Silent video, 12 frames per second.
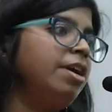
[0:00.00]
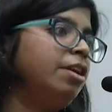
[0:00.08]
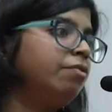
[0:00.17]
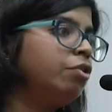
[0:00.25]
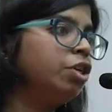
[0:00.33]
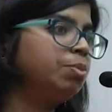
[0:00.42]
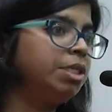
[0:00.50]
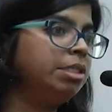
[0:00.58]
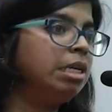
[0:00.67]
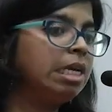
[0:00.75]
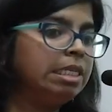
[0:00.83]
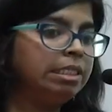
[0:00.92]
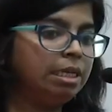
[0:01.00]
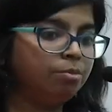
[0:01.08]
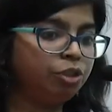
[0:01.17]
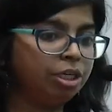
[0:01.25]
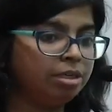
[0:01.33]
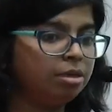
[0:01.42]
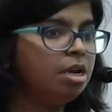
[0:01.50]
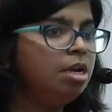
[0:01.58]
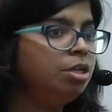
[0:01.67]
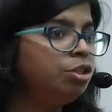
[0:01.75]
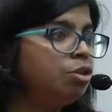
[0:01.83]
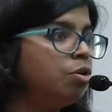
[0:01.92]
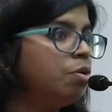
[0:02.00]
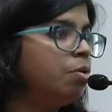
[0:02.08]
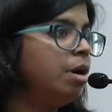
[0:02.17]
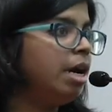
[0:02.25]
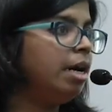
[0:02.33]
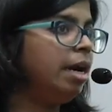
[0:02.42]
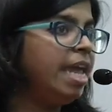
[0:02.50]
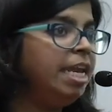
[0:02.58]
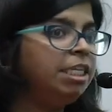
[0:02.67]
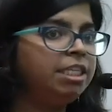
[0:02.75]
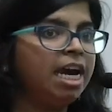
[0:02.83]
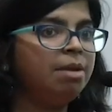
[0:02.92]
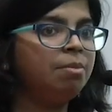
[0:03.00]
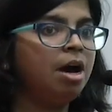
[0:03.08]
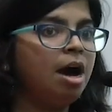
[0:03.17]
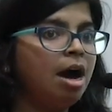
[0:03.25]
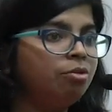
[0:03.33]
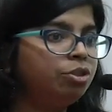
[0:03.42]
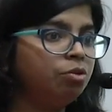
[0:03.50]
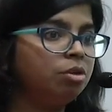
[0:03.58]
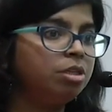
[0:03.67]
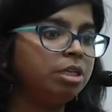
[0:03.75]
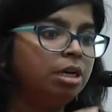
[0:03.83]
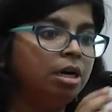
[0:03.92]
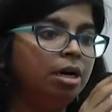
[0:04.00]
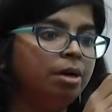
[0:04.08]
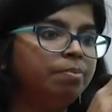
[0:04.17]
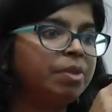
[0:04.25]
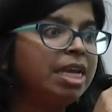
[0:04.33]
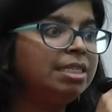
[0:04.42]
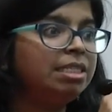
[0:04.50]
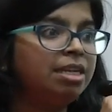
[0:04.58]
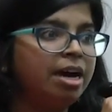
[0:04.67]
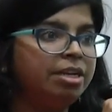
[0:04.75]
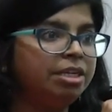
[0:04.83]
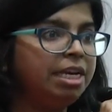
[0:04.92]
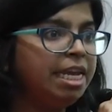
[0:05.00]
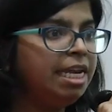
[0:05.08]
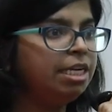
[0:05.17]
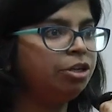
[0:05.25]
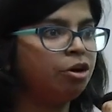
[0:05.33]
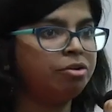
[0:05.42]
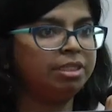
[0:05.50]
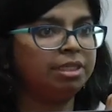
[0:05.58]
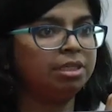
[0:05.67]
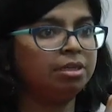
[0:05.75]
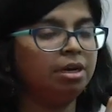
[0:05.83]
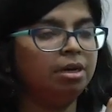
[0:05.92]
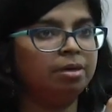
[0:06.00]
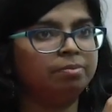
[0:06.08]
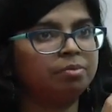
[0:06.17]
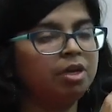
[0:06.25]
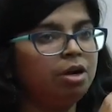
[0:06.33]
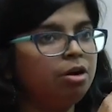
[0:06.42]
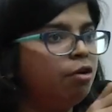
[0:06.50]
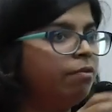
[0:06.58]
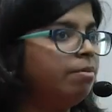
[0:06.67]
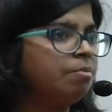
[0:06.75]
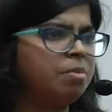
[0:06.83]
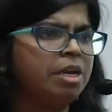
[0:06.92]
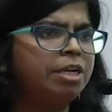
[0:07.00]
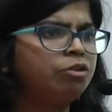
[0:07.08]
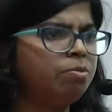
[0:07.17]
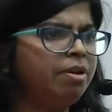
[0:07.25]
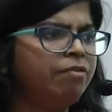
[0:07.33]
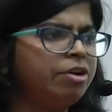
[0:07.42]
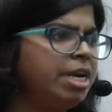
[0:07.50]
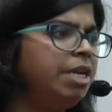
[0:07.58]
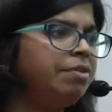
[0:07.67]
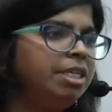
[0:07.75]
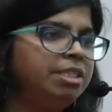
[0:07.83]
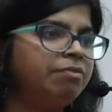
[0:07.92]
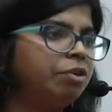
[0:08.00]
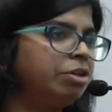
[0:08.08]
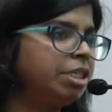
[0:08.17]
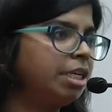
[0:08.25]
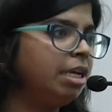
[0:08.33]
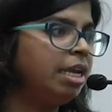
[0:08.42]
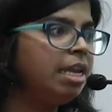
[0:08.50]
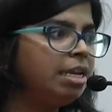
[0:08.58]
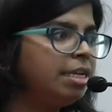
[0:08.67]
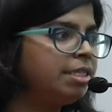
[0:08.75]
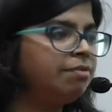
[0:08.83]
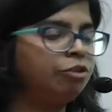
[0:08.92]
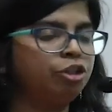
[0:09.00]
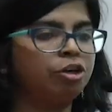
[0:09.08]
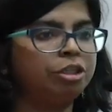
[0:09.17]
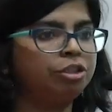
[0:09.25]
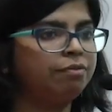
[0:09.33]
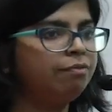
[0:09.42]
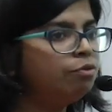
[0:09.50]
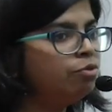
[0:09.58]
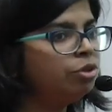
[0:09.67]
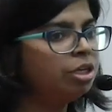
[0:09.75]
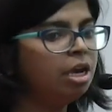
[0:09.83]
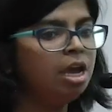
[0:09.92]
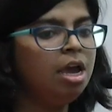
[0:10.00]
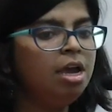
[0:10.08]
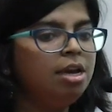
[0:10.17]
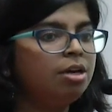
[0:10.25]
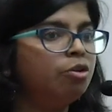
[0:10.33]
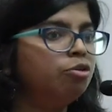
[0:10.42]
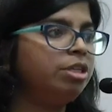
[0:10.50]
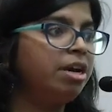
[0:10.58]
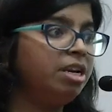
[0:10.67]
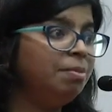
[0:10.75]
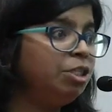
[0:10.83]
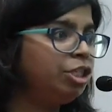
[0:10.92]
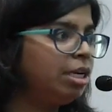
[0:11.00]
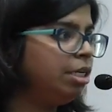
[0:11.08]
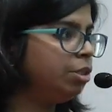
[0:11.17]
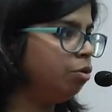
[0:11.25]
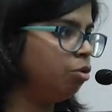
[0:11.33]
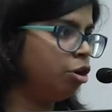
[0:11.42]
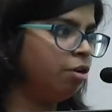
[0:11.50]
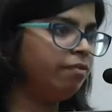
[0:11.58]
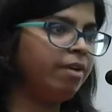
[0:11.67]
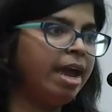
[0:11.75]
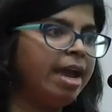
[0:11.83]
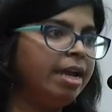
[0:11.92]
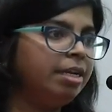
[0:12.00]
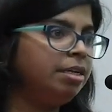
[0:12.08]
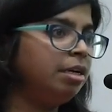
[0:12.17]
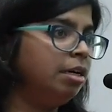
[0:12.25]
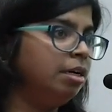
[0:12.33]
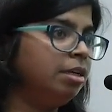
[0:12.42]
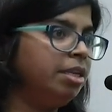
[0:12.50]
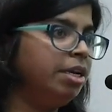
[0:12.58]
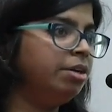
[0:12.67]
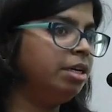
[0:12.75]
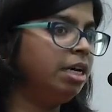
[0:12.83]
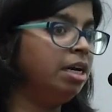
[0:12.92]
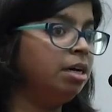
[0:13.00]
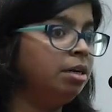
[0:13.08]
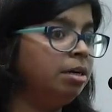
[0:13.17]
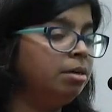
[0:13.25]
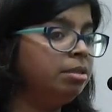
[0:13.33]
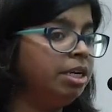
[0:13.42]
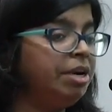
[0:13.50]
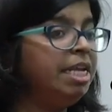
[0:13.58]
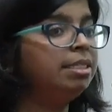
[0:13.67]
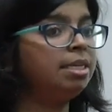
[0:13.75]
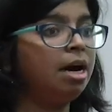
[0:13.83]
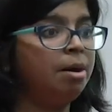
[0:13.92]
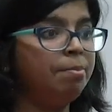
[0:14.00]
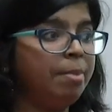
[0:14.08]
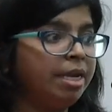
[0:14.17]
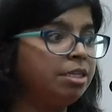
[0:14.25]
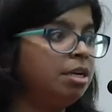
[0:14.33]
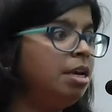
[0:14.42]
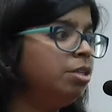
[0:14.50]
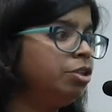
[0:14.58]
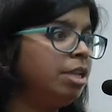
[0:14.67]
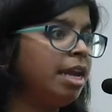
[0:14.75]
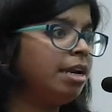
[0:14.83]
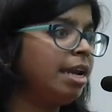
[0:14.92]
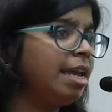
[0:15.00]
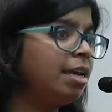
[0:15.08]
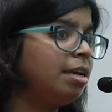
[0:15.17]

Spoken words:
and, of course, personal consumption. So anytime a household is in dire need or is it could be for any reason, for critical illness, for shortage of food, goats are immediately sold off, and their needs are met. So they are